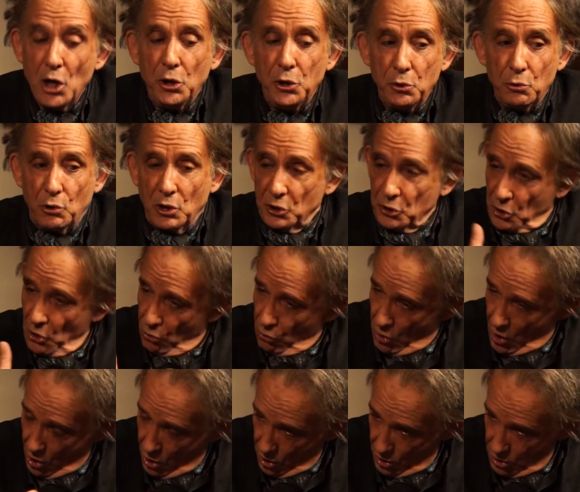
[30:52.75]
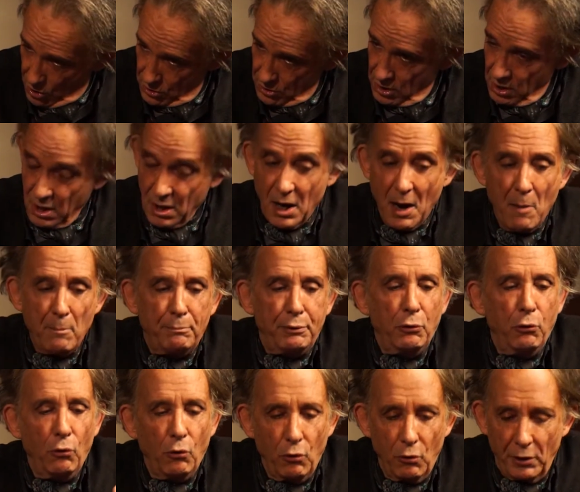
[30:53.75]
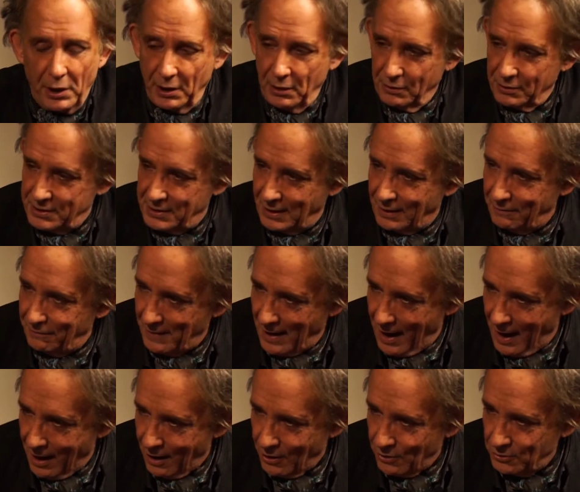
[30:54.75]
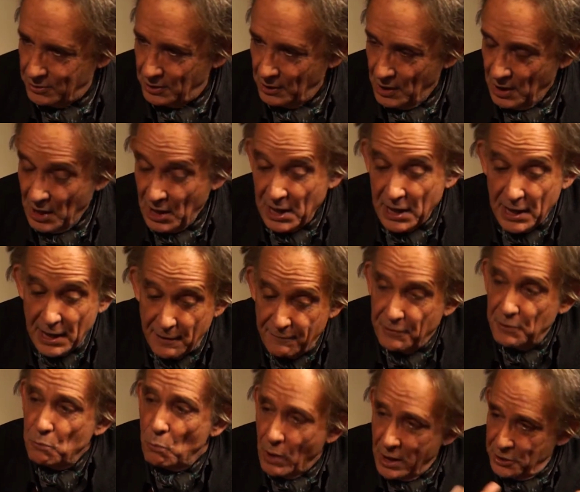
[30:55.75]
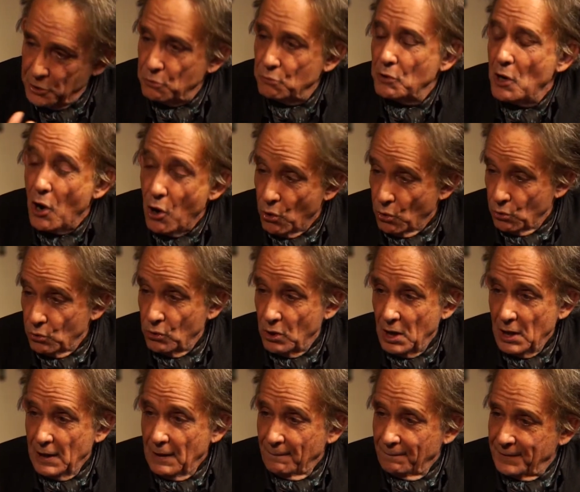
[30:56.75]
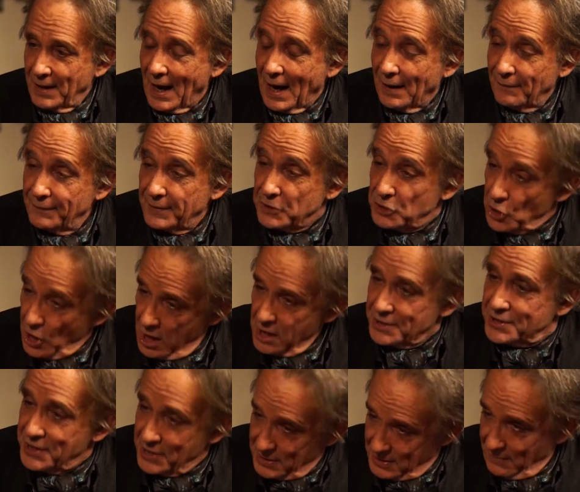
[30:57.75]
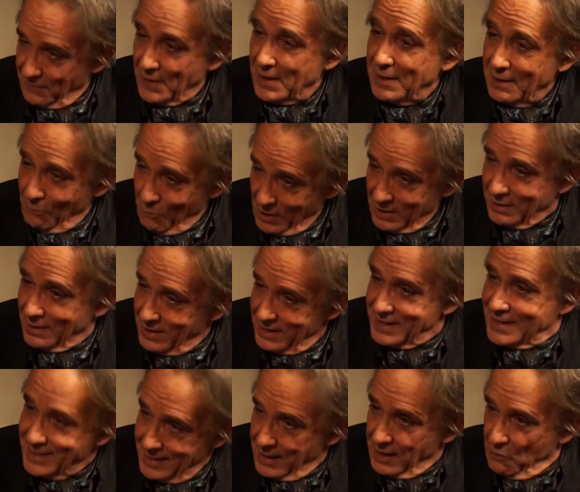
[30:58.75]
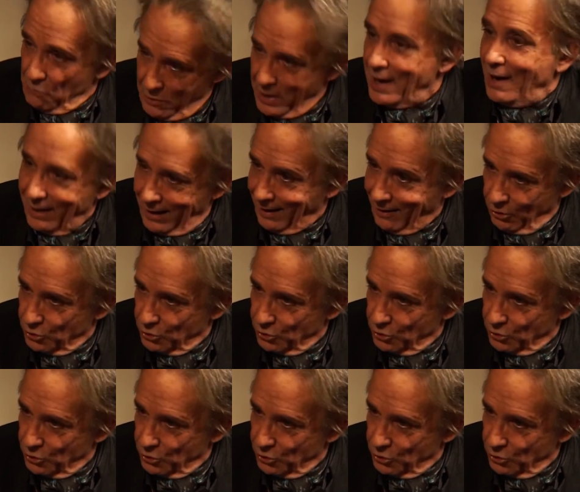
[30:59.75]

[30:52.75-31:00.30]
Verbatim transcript: you can go on pouring yourself out, even when you know that the chances of anyone listening really